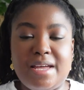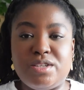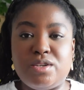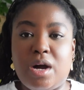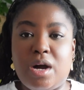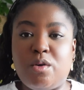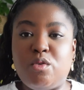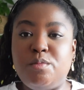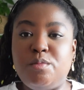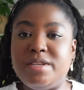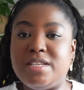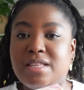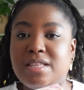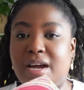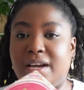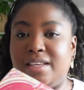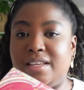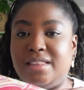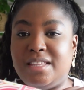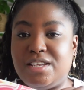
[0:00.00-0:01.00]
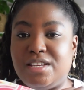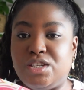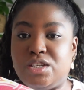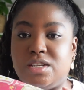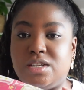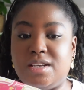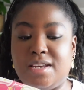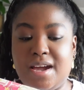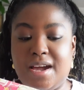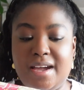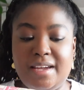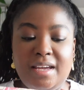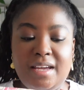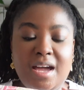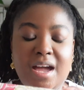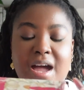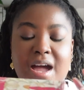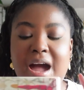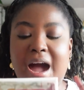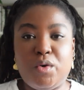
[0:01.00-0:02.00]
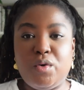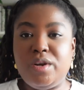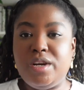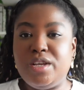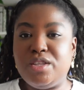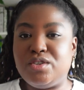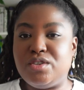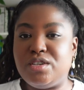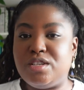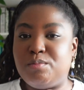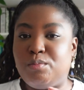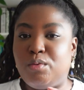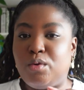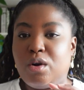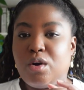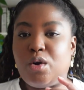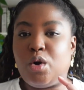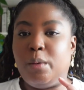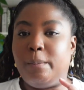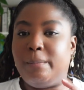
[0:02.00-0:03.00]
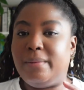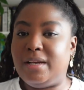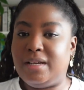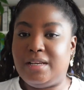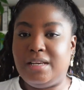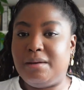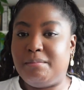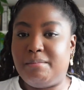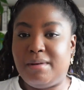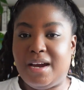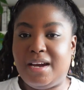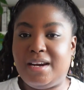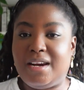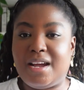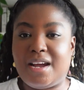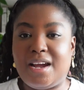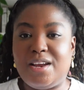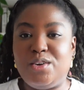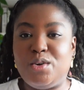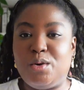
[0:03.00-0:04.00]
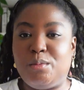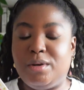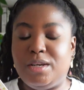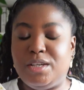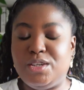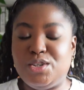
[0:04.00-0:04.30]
so I will be starting this today, going into this book completely blind like I normally